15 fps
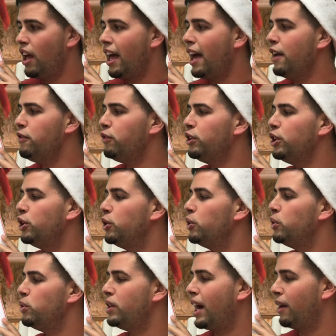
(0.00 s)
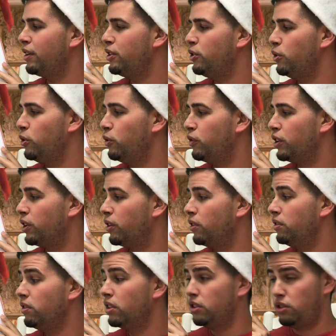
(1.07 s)
Every Who down in Whoville,
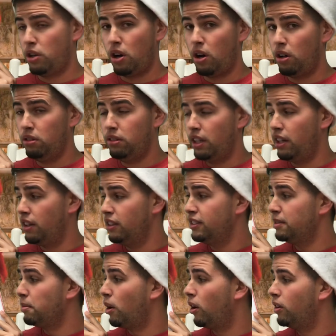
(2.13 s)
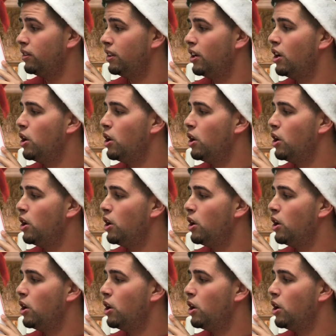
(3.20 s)
the tall and the small,